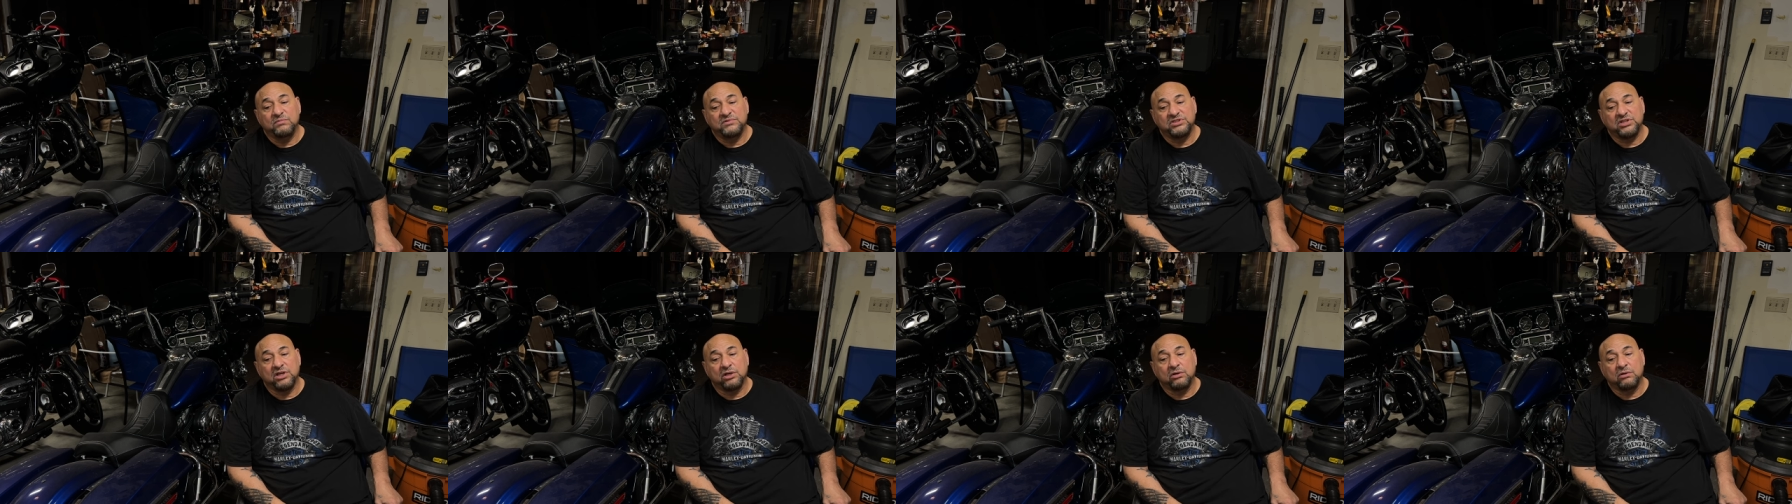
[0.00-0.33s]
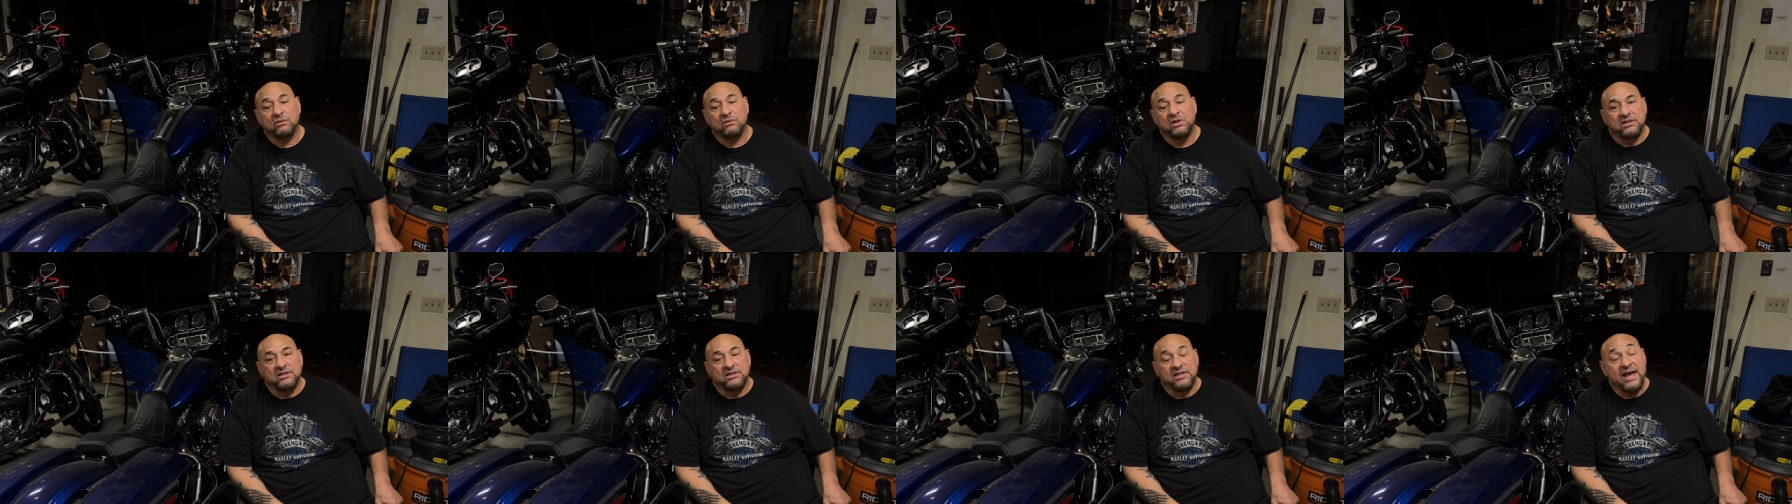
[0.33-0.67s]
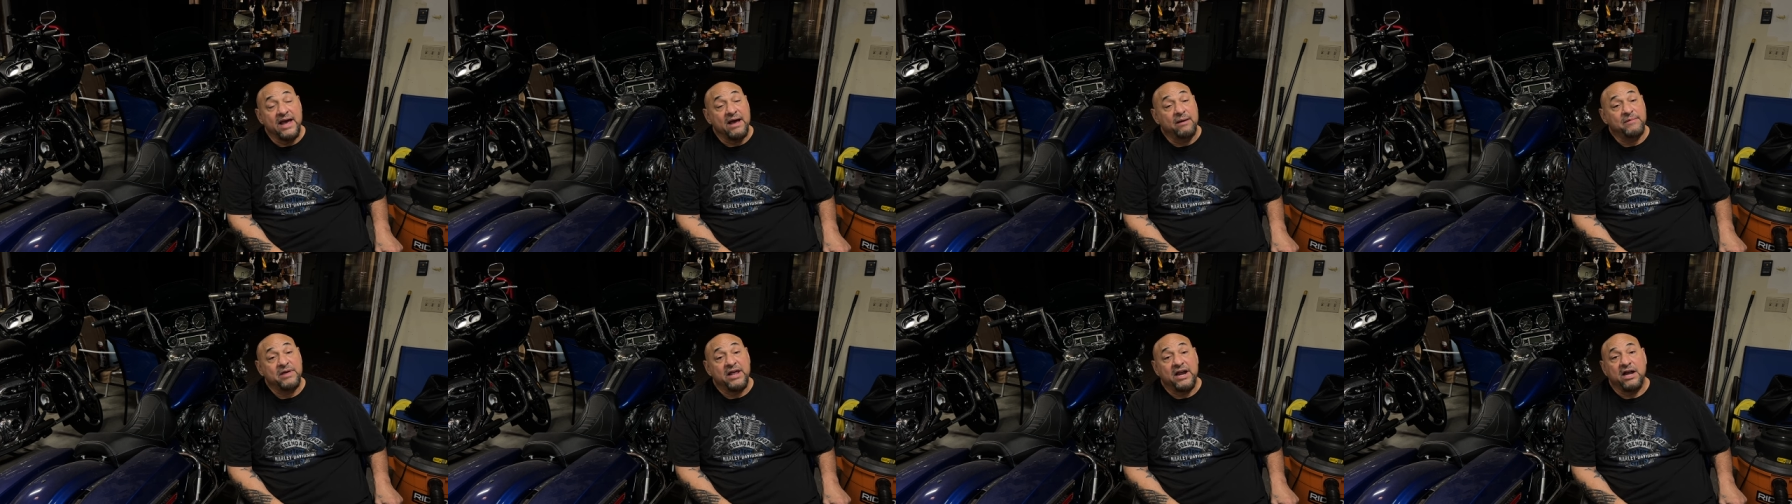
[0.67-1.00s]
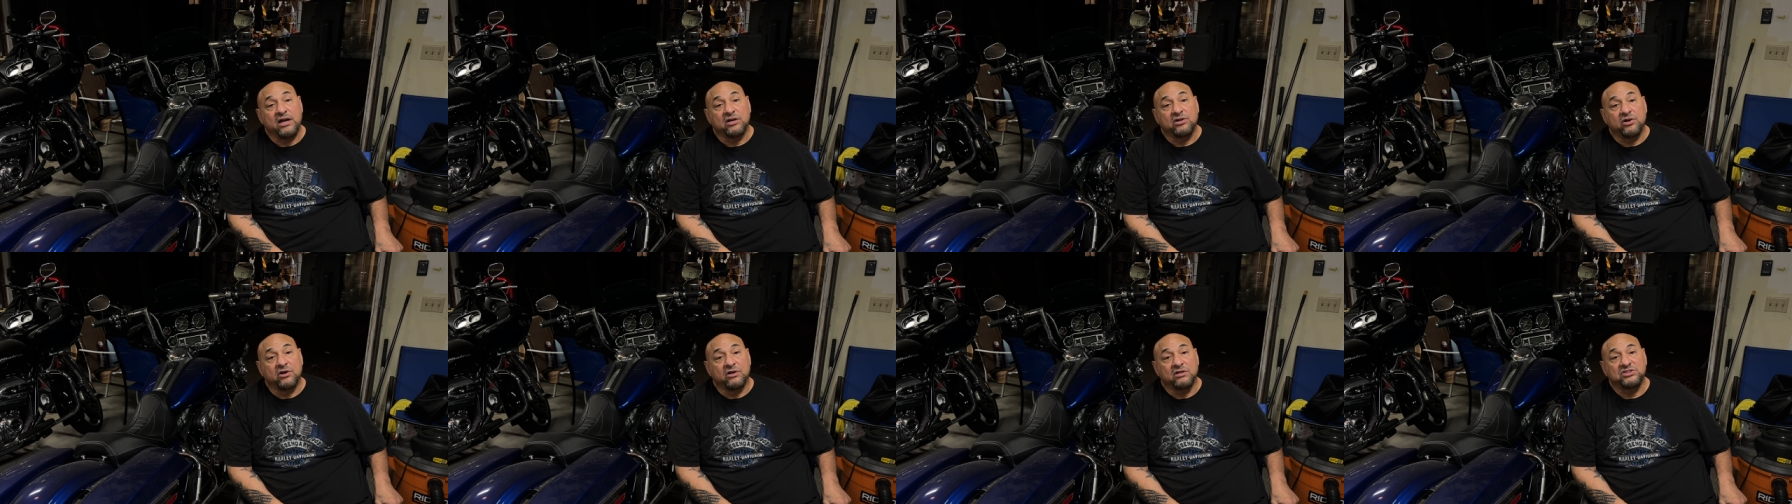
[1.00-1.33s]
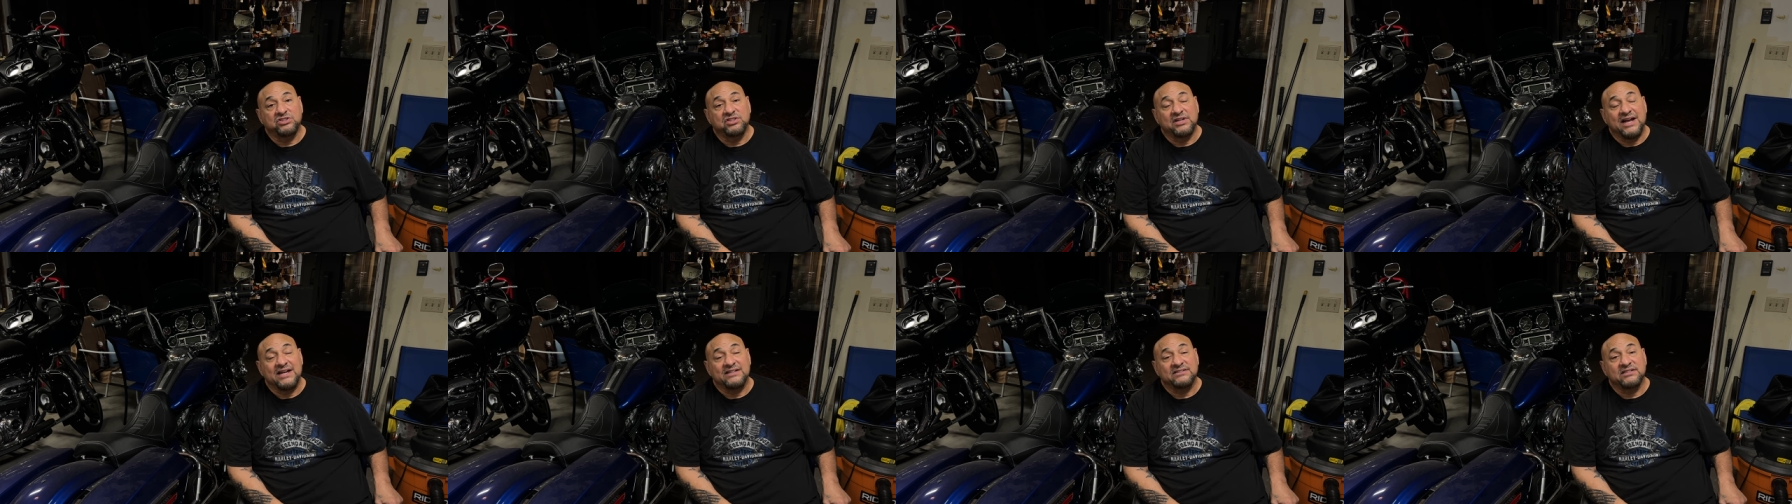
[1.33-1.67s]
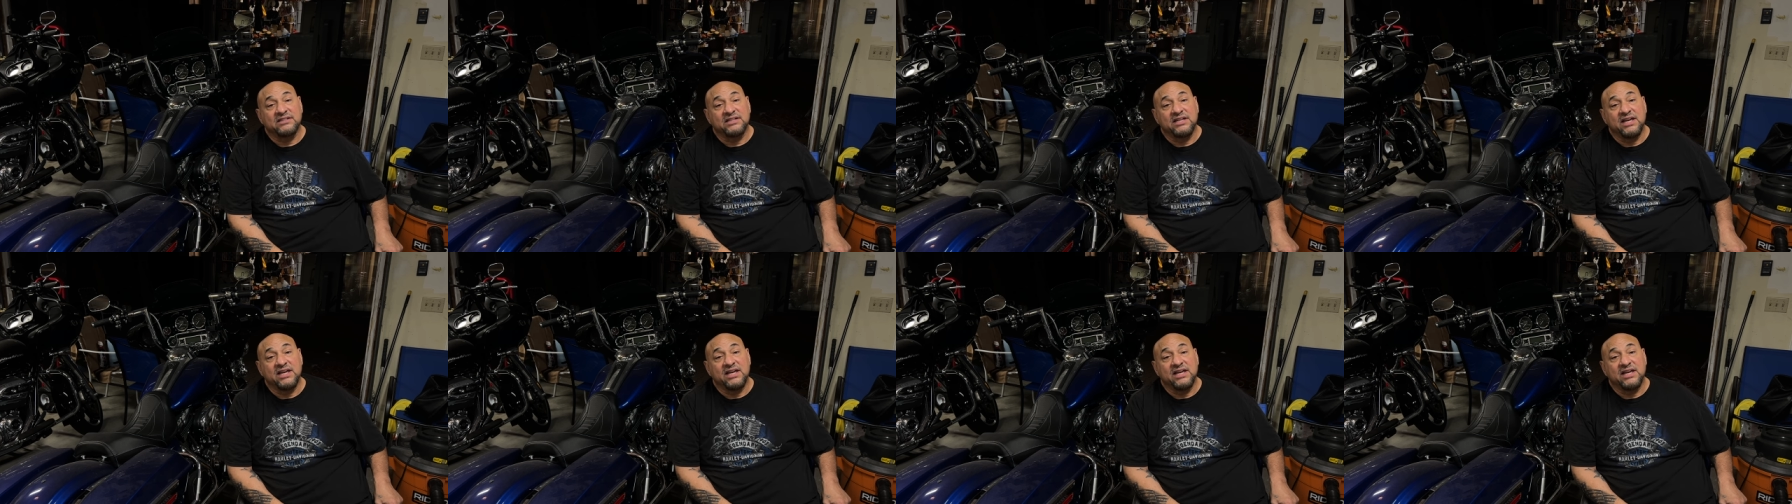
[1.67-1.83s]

So yeah, man, I encourage you guys to